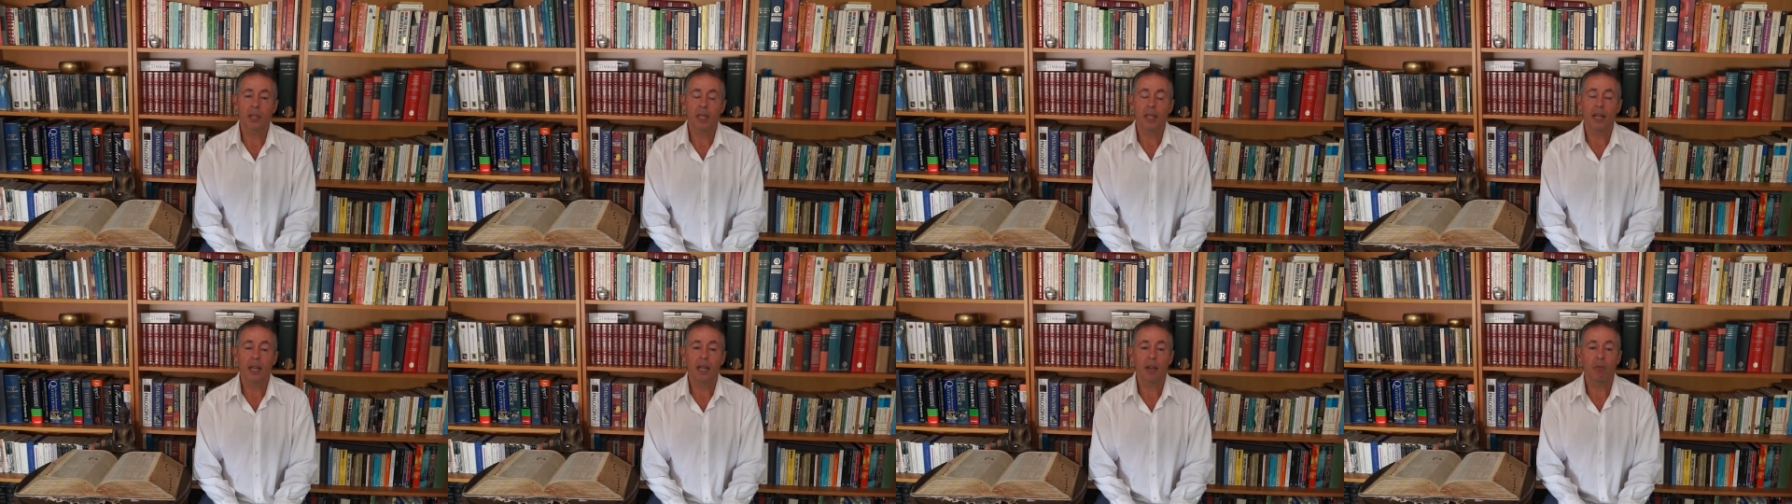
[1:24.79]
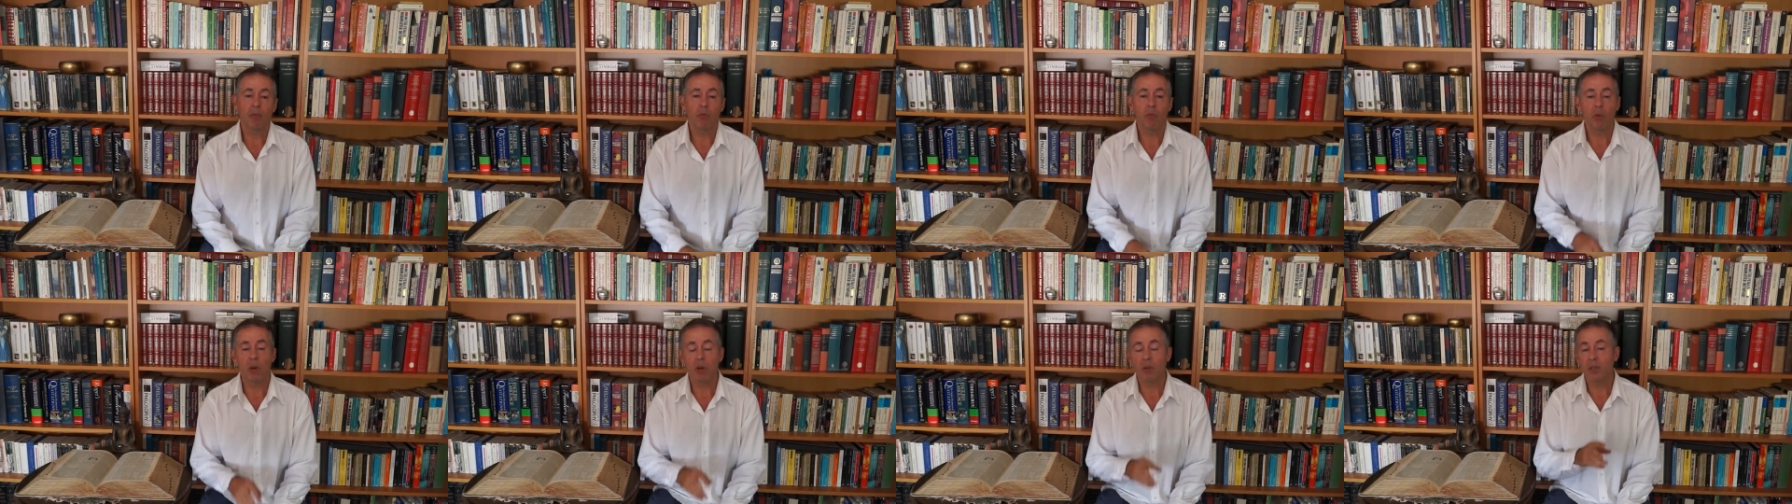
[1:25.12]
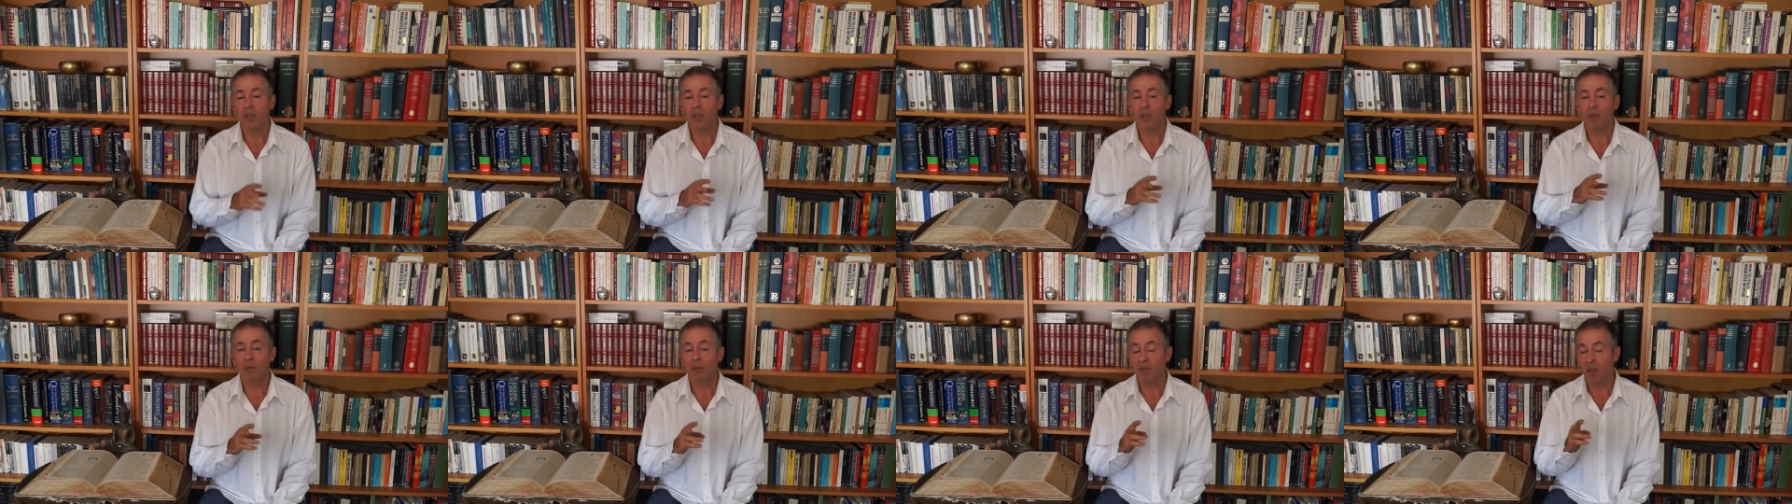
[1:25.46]
and wrote
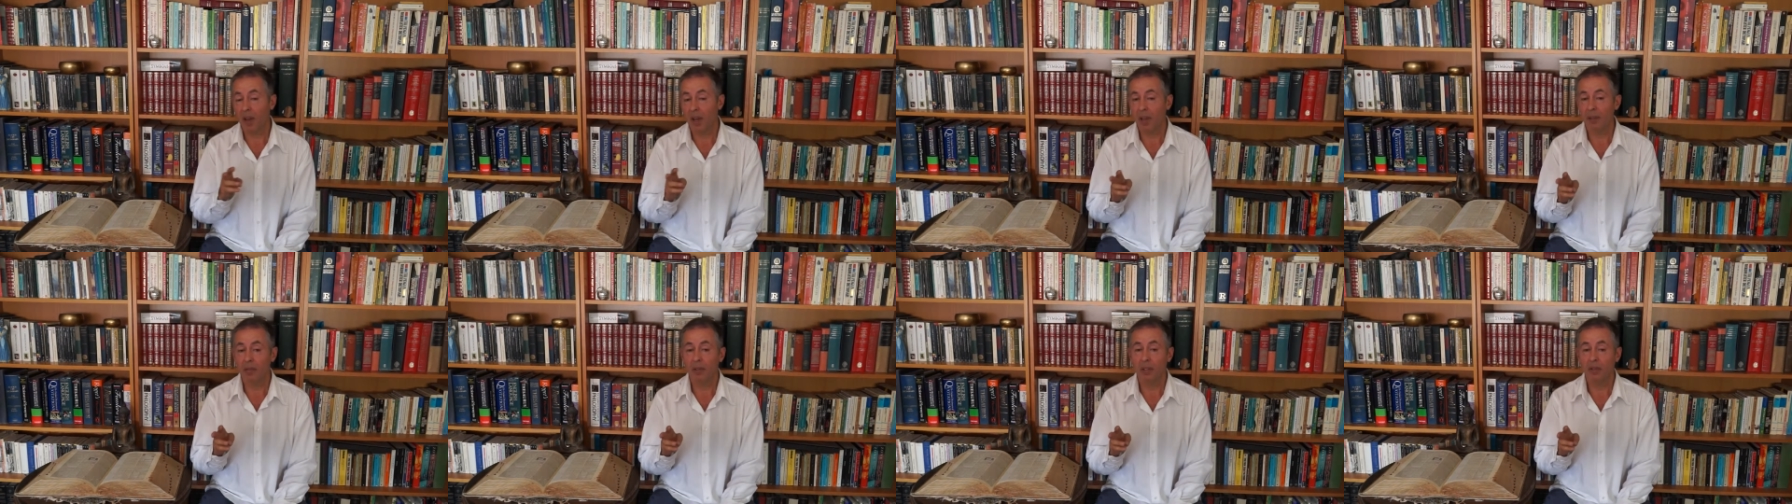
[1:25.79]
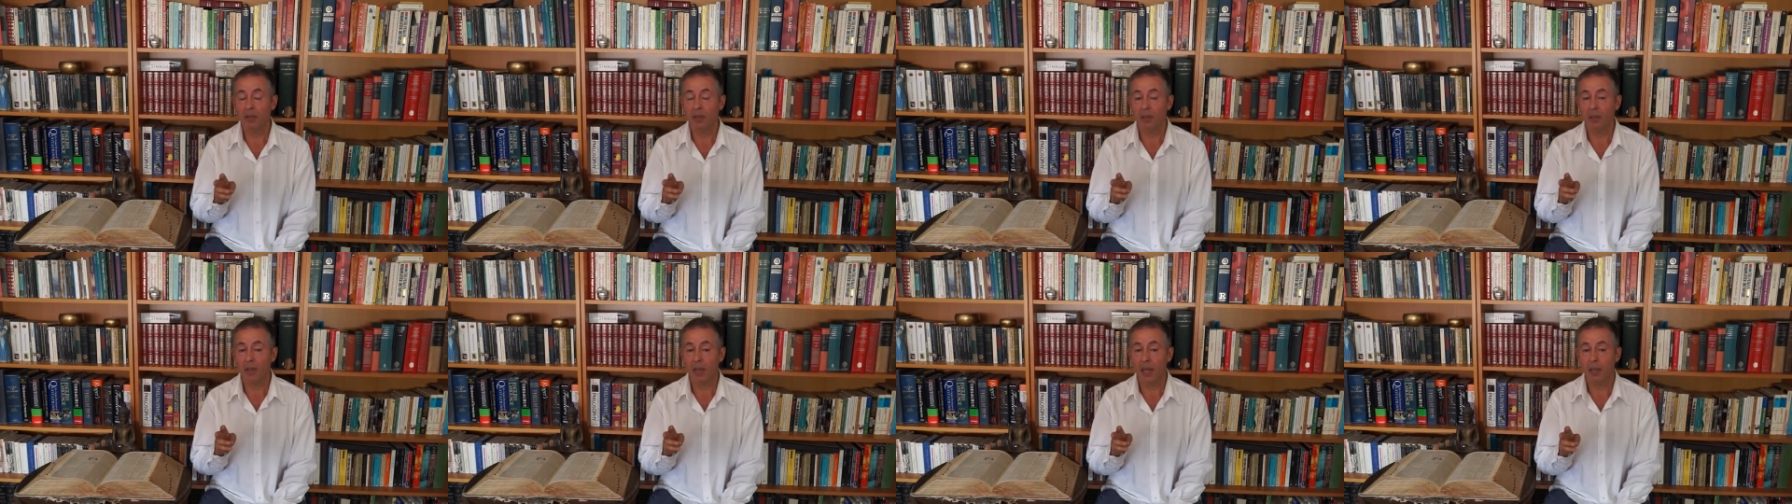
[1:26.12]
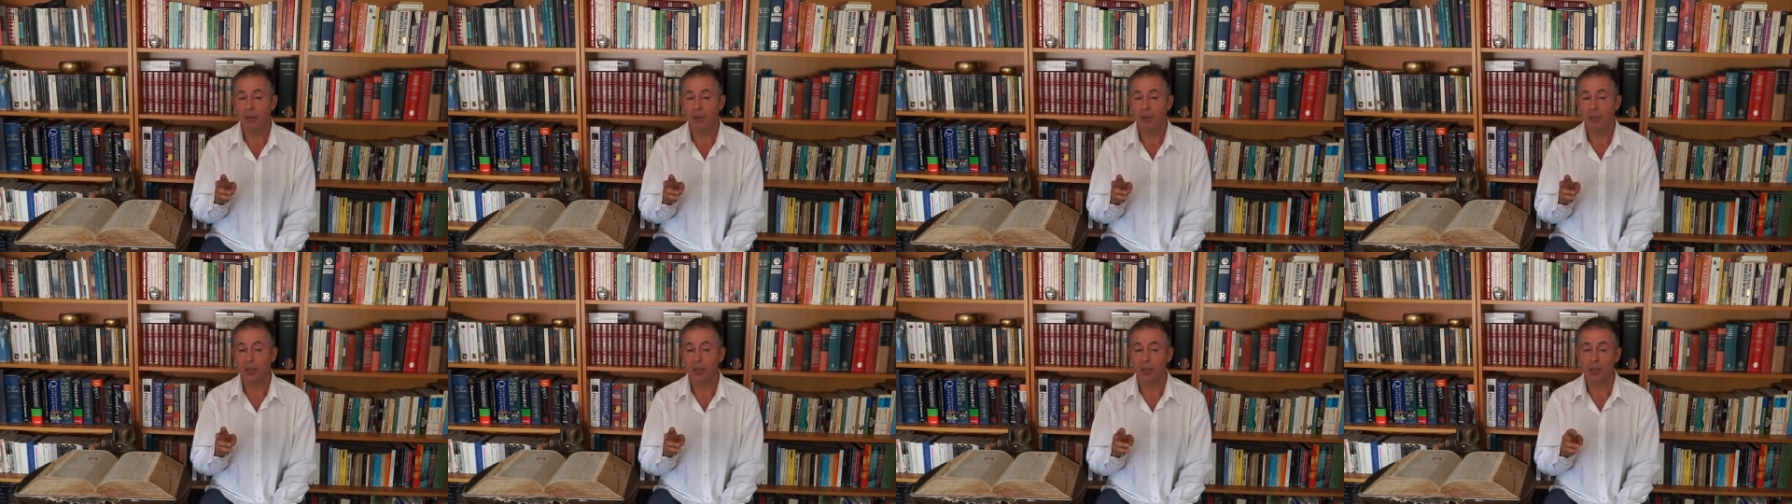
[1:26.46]
in 5 different
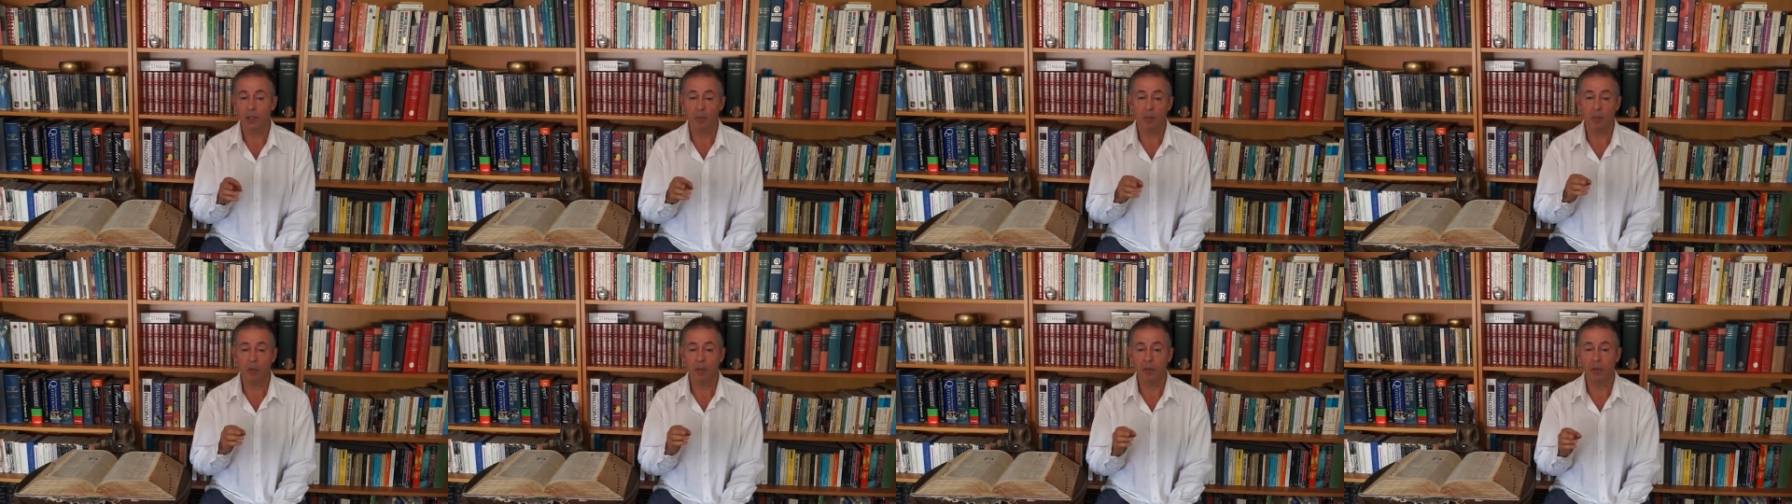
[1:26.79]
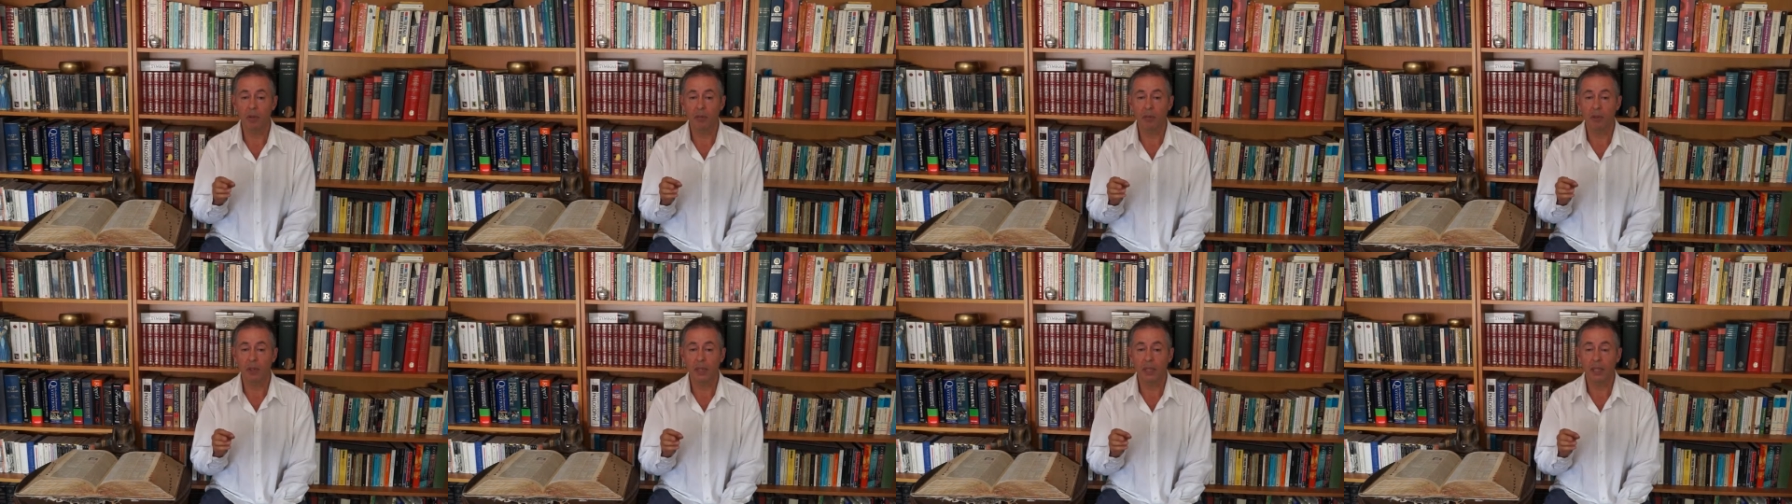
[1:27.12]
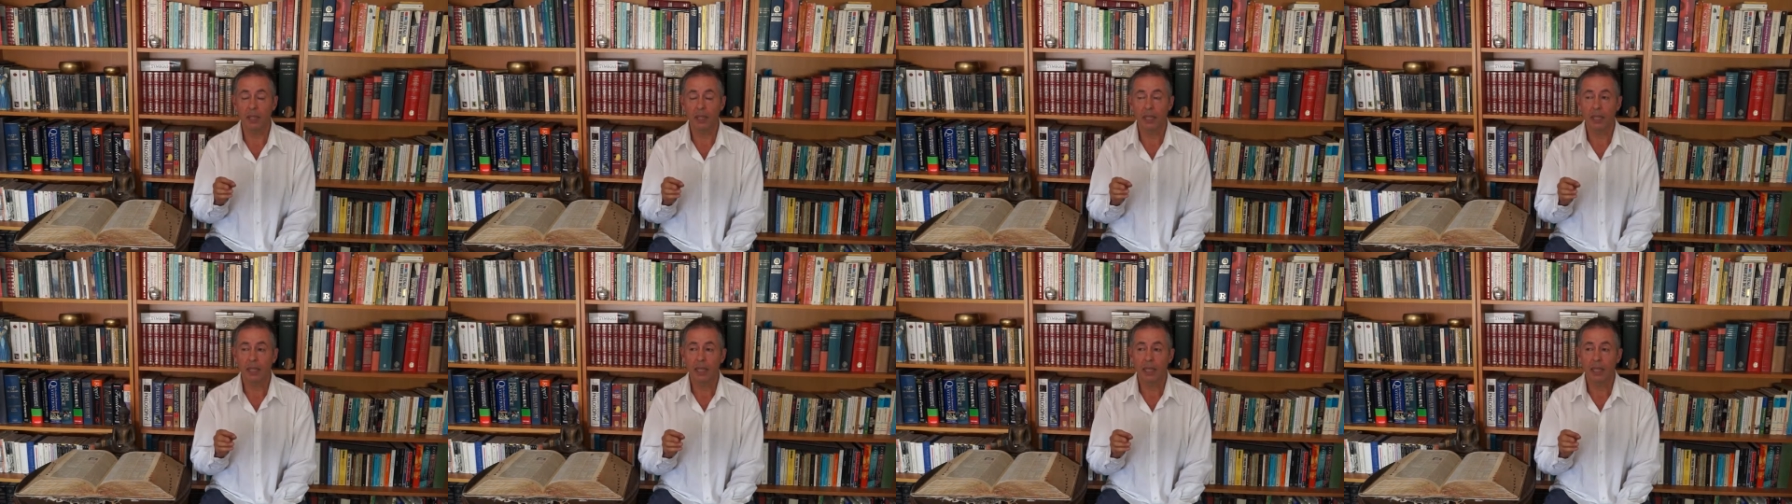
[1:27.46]
languages beautifully,